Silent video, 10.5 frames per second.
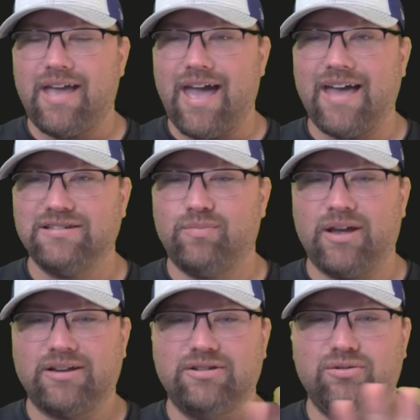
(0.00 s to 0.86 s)

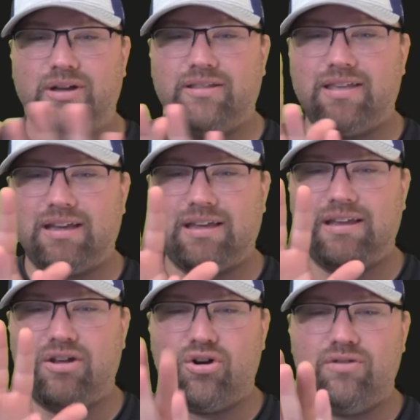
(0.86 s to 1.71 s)
aspect to it that
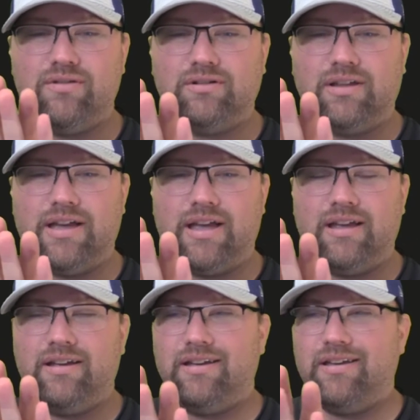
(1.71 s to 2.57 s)
can overlay